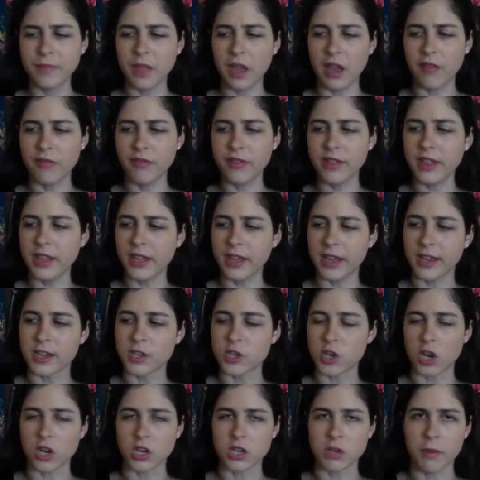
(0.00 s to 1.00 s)
I feel like I
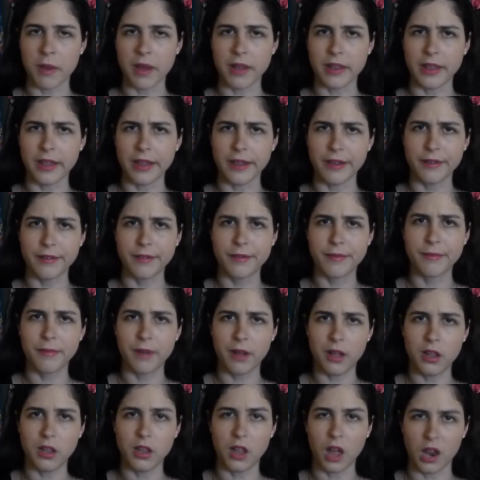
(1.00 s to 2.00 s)
talked about like
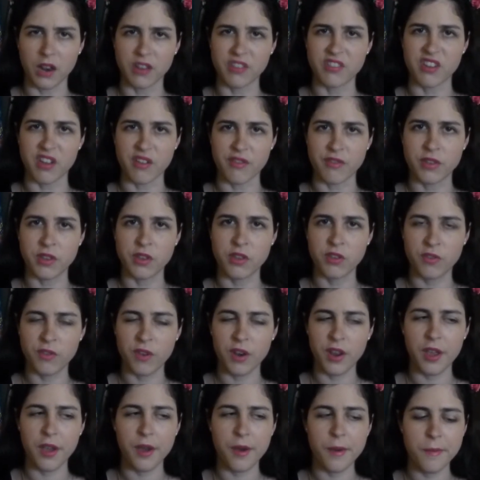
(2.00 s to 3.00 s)
a lot of stuff in this
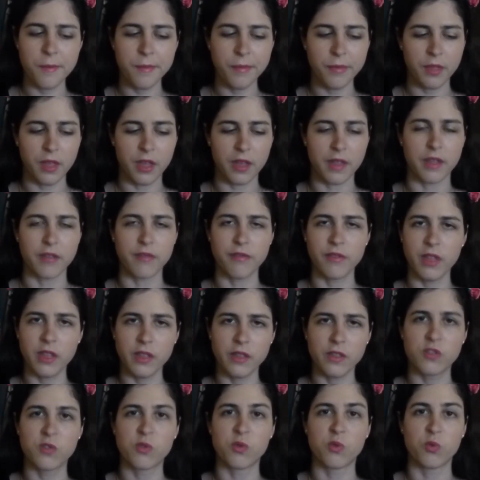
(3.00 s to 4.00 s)
video, and I feel
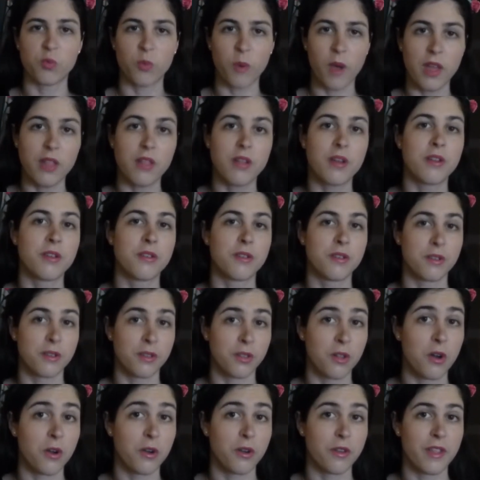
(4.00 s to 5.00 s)
like this was way
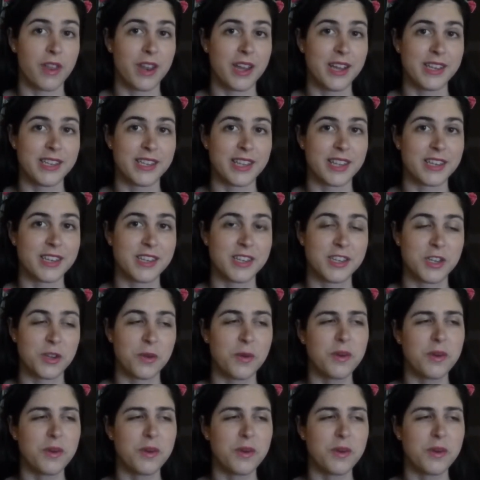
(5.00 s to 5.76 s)
longer than I intended to.